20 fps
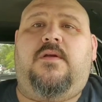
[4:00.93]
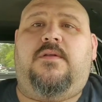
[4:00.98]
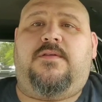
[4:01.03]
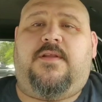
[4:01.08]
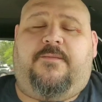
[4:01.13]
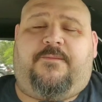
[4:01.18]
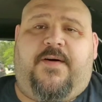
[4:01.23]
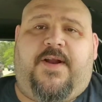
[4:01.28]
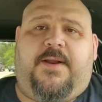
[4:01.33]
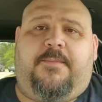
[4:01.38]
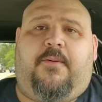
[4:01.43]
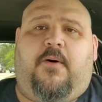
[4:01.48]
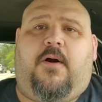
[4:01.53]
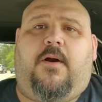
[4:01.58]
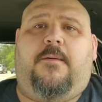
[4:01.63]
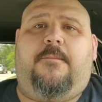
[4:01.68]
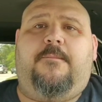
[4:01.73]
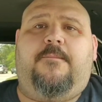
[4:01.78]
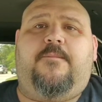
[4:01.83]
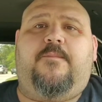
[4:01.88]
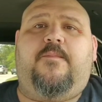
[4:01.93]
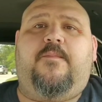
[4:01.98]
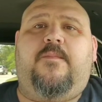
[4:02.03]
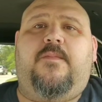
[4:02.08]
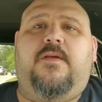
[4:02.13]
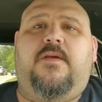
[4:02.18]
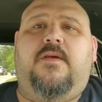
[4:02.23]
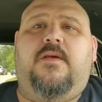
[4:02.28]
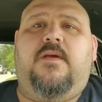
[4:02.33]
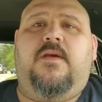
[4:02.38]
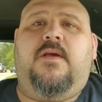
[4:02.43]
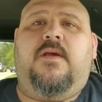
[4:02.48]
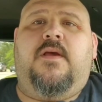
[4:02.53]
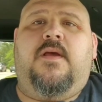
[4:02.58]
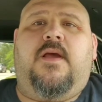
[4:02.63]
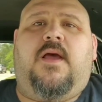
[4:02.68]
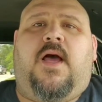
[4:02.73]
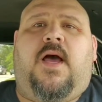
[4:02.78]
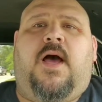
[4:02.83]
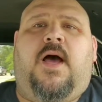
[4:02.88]
the funny part.
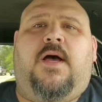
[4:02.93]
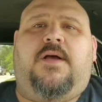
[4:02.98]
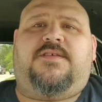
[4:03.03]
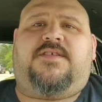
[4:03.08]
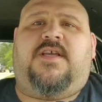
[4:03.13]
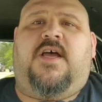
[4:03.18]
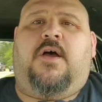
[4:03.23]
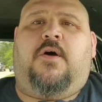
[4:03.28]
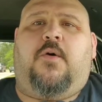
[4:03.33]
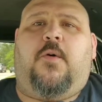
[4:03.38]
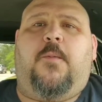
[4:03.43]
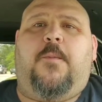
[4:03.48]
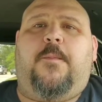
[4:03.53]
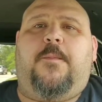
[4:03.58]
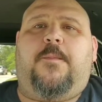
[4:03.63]
Uh, so,